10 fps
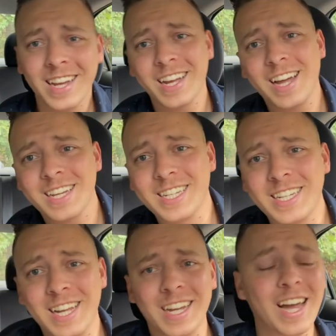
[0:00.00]
like I
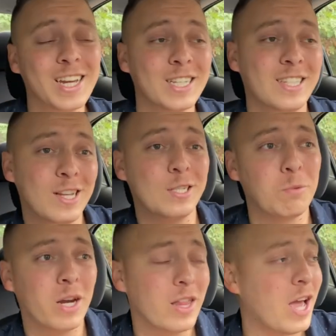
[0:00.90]
could I, I could tell
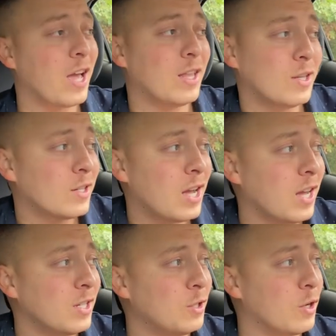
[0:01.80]
somebody that and they're
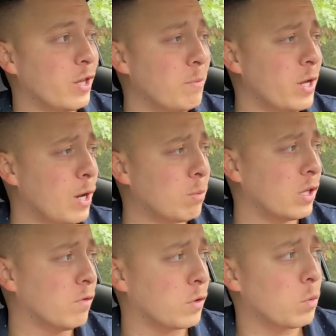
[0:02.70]
not, you know, they might not
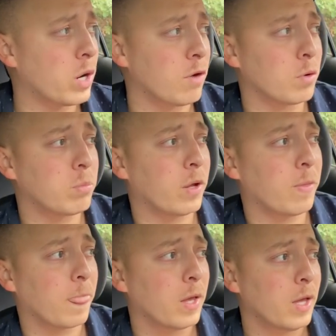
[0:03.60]
believe it or whatever, but
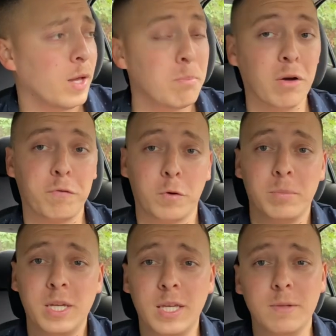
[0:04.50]
but for
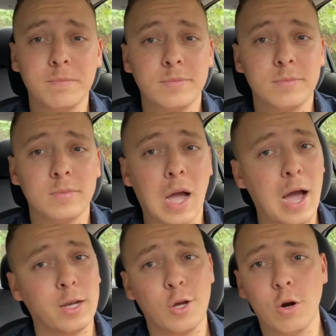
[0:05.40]
me,
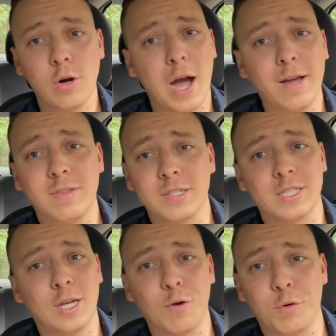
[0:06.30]
I know I've
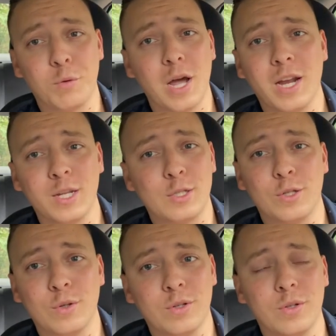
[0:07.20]
discovered what I need to
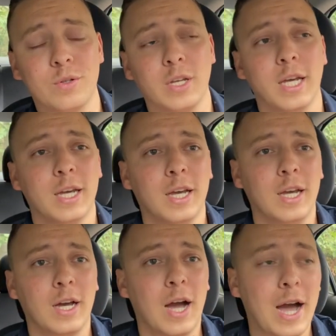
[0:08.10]
do, dude.
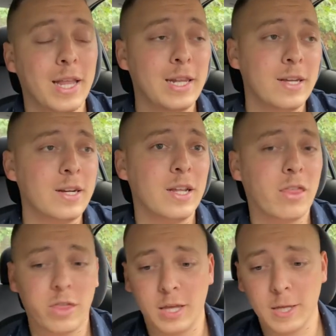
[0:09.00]
I literally
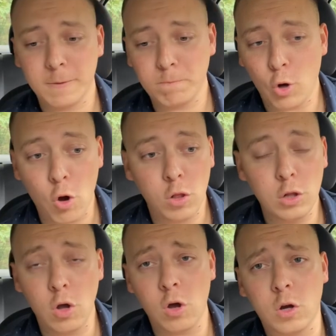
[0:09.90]
think all
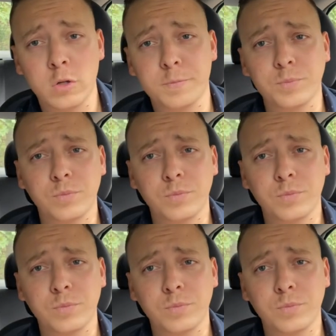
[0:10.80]
along